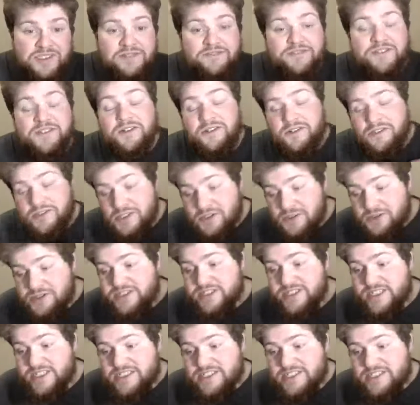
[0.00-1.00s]
And if you're not new
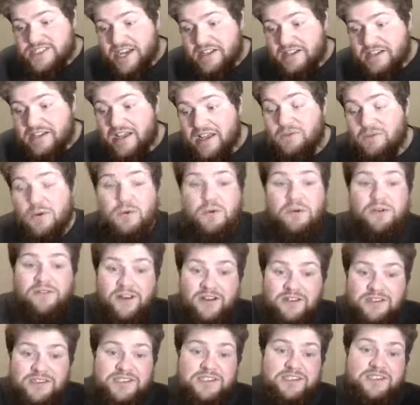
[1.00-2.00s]
to the channel, I will
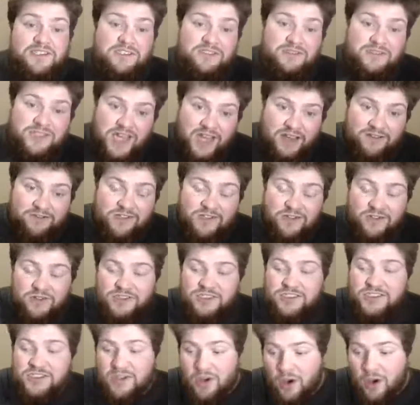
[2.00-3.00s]
refer to Jeff
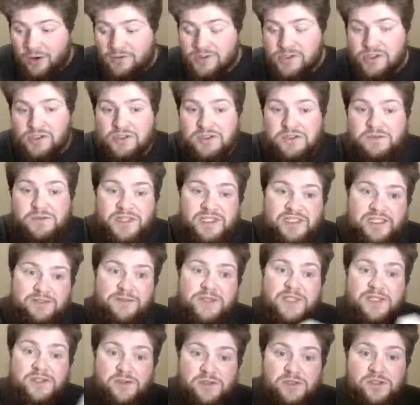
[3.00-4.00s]
Johns as Goth Johns because I've
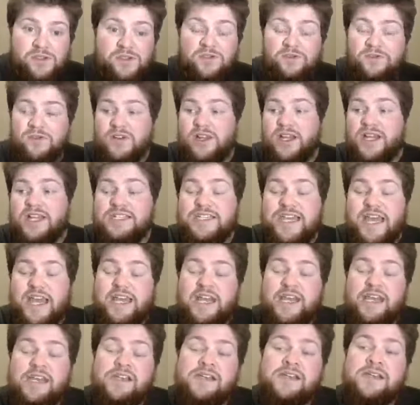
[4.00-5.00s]
been doing so for like a
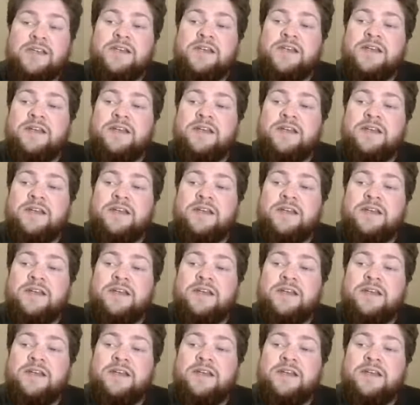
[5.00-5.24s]
decade.